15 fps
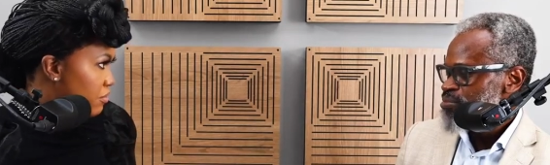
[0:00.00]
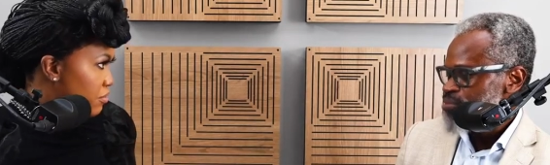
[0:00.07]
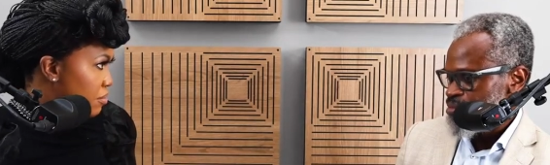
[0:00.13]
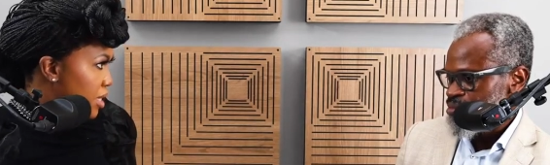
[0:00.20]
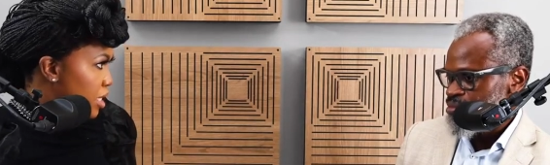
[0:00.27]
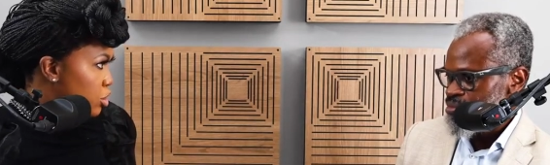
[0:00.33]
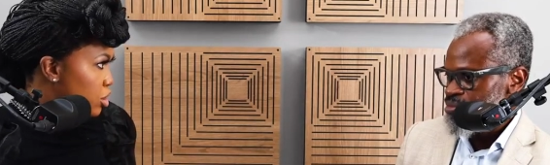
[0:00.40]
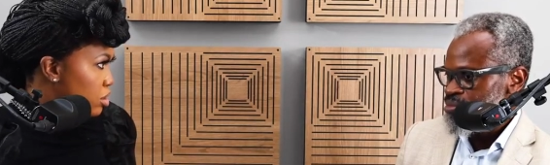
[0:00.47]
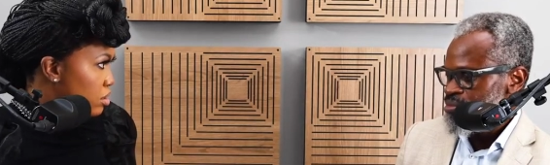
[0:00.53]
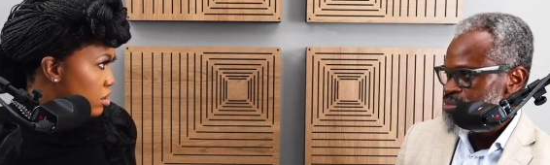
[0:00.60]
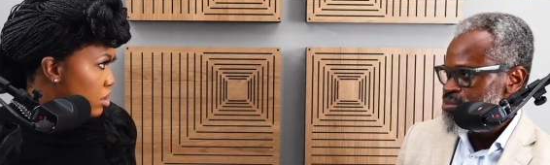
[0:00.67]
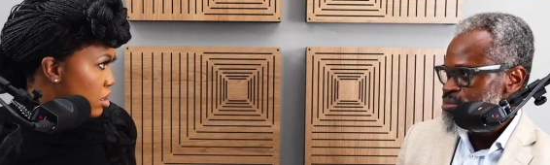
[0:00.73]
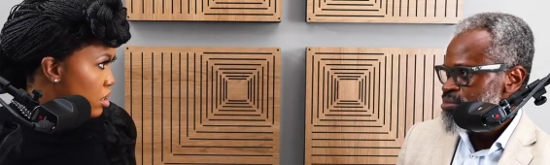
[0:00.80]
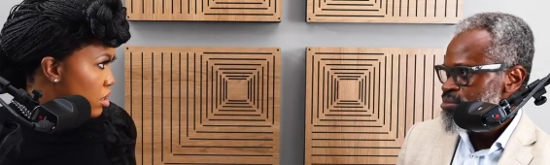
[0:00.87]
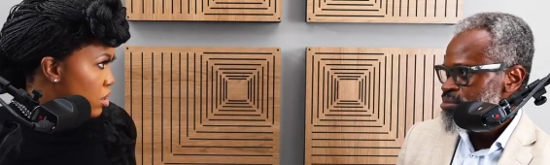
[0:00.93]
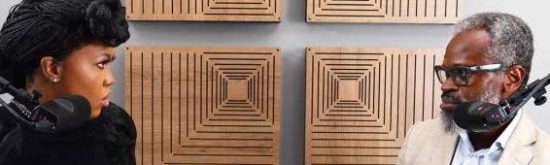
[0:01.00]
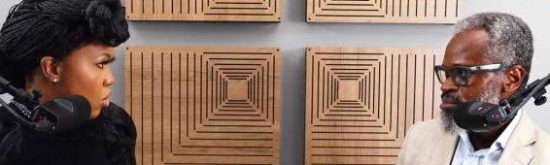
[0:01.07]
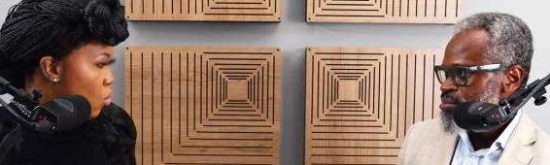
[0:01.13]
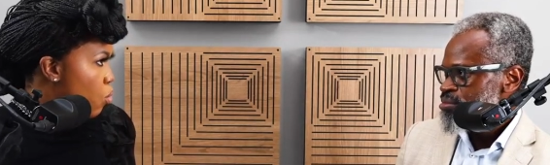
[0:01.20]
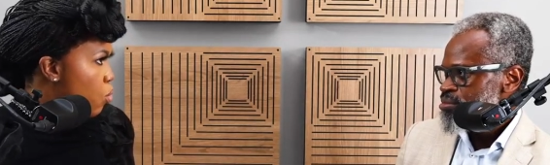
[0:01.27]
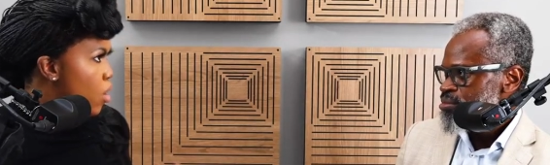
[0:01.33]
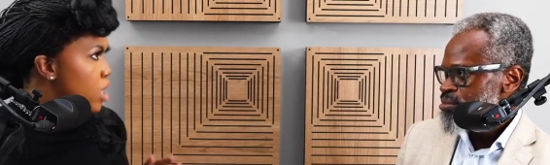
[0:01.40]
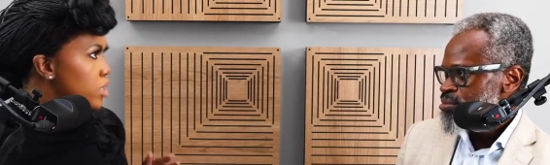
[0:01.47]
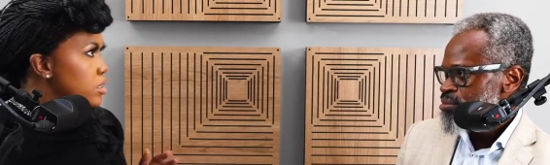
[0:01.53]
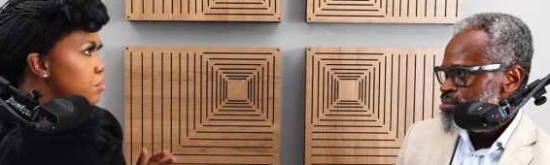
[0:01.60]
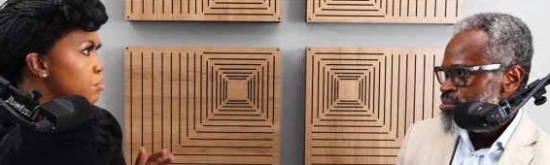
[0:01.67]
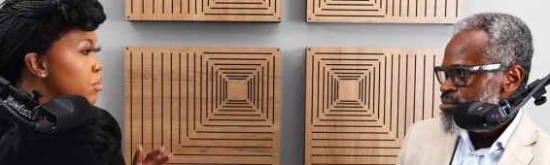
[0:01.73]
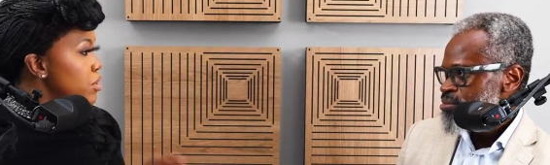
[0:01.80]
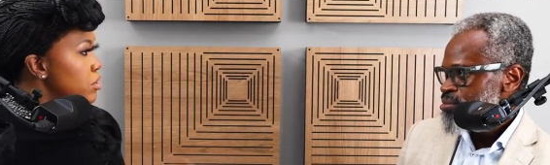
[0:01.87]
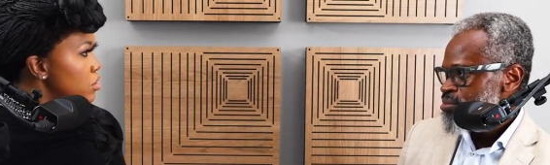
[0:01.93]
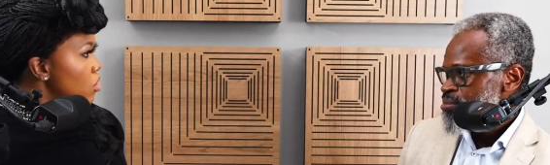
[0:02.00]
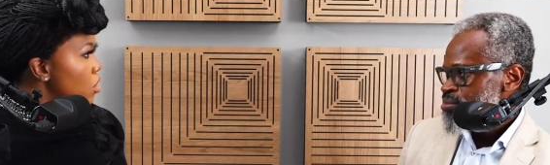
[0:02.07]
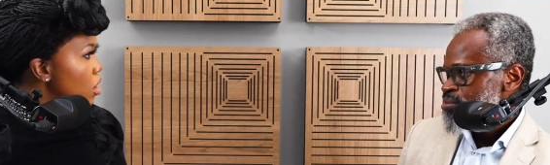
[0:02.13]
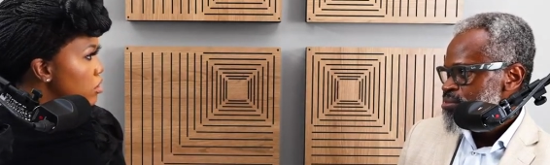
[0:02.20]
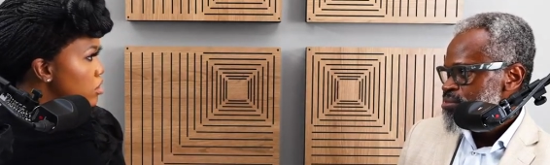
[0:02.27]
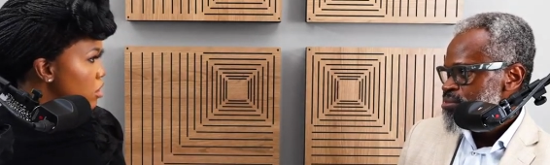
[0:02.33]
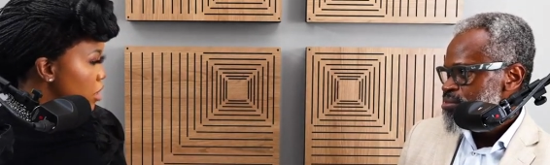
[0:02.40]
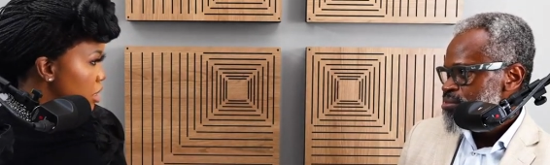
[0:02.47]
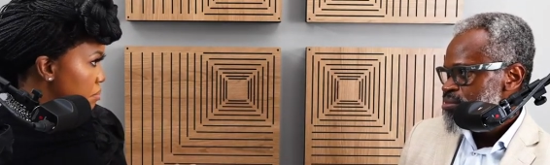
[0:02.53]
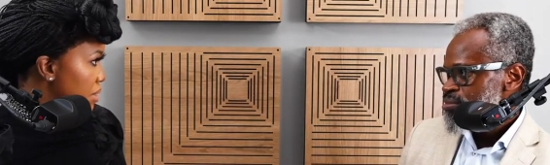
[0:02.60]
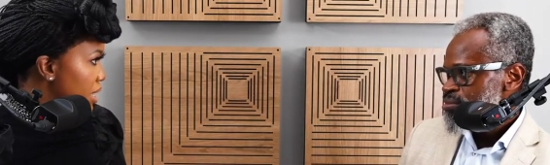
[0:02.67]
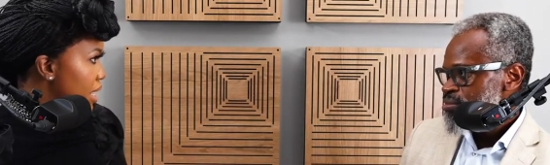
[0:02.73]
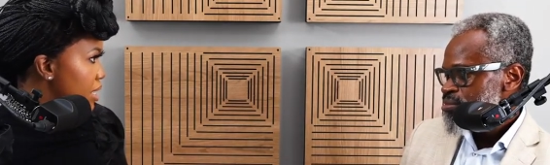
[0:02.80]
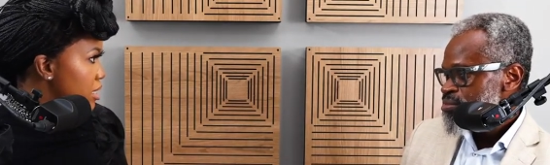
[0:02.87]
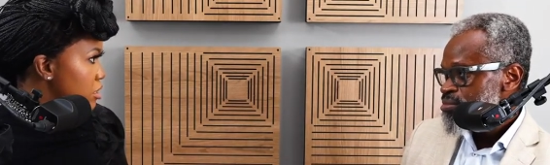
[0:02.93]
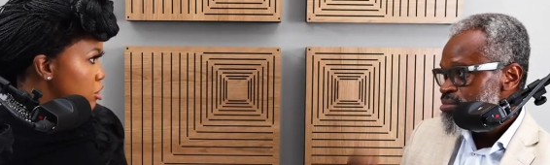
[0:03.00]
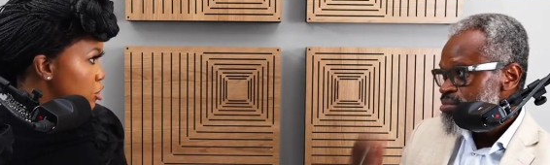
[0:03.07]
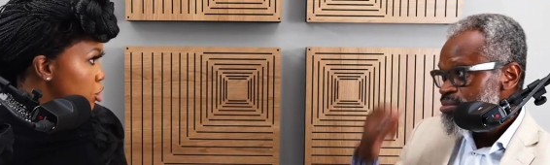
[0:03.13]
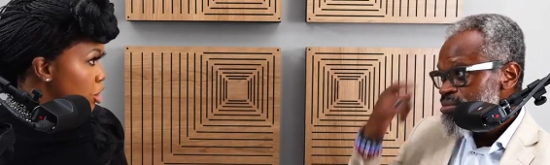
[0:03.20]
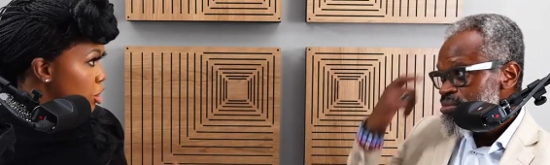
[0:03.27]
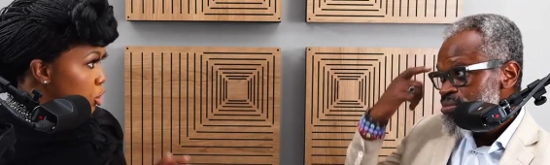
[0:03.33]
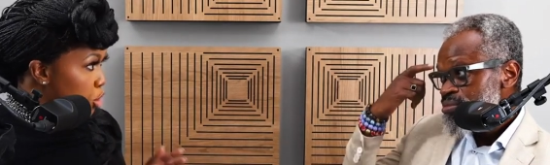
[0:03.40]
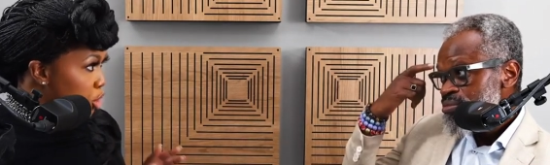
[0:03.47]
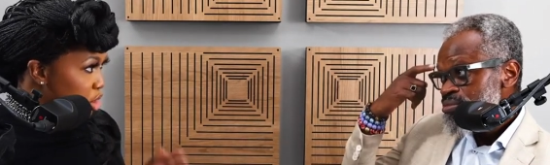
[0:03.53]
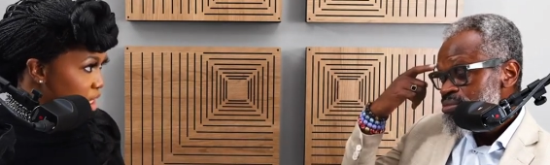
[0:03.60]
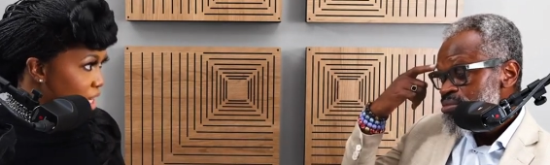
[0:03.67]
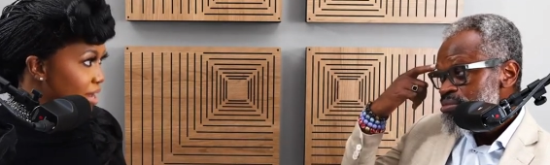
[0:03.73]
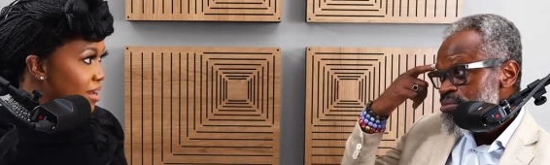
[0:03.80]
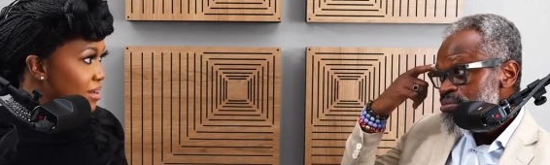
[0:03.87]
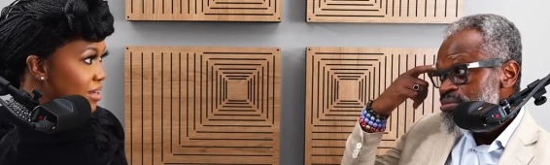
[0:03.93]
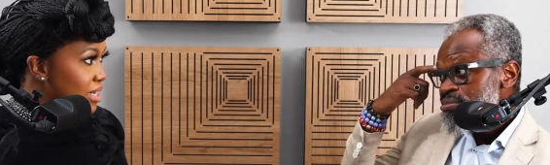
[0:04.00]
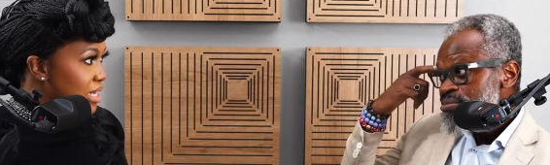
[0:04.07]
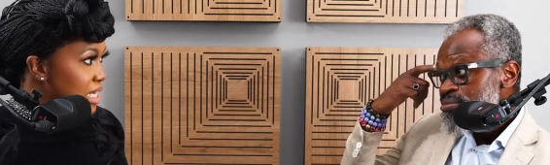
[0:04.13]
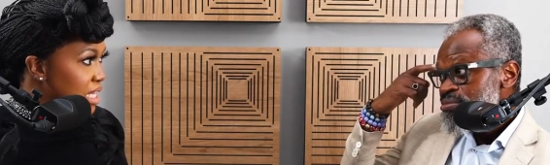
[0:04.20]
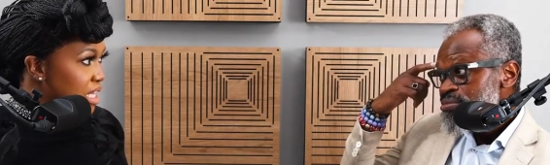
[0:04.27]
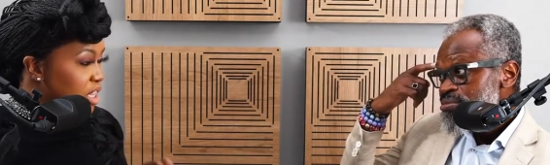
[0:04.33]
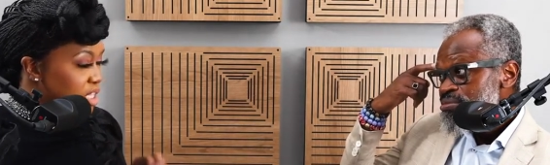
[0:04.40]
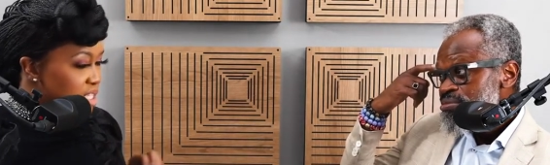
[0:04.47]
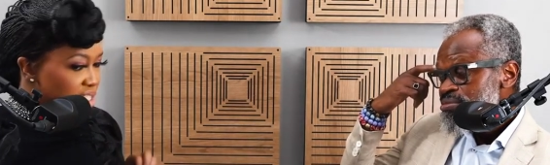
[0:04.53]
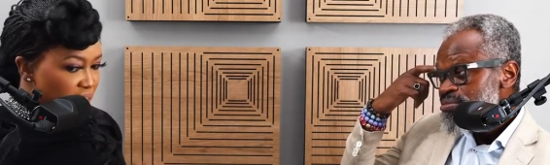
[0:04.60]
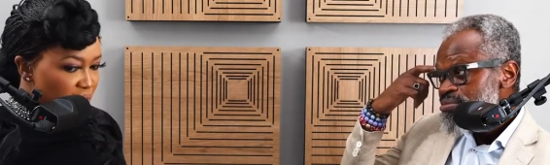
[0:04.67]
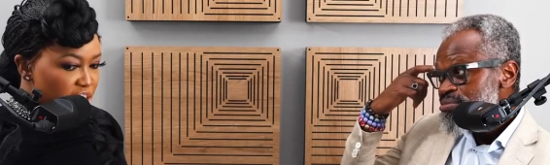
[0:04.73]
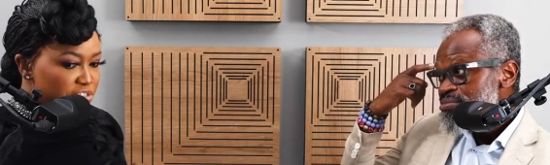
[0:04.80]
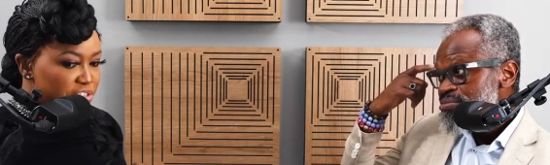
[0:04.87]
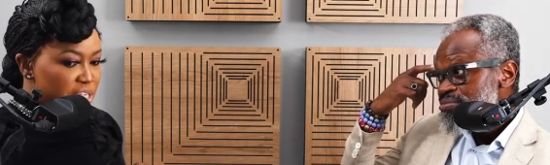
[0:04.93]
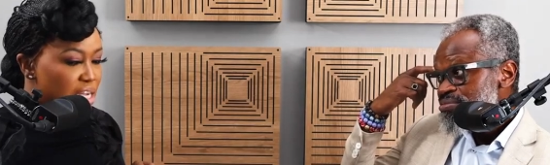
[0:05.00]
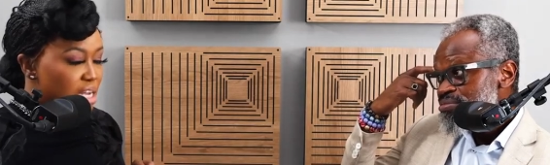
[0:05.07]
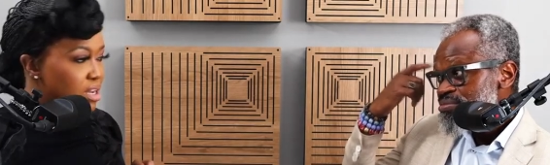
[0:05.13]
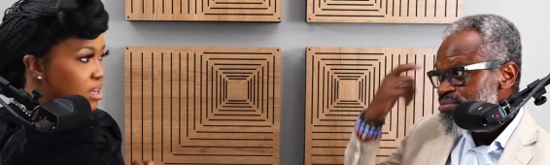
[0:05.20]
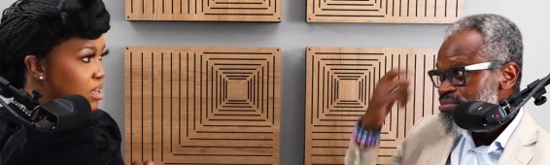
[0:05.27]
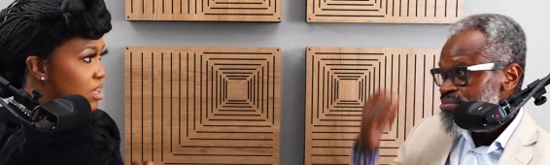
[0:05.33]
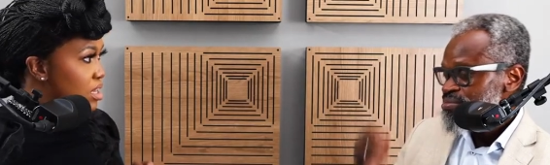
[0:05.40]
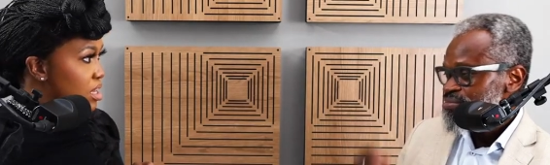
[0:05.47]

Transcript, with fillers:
Speaker 1: information. Mm-hmm. What protocols are in place to ensure the safety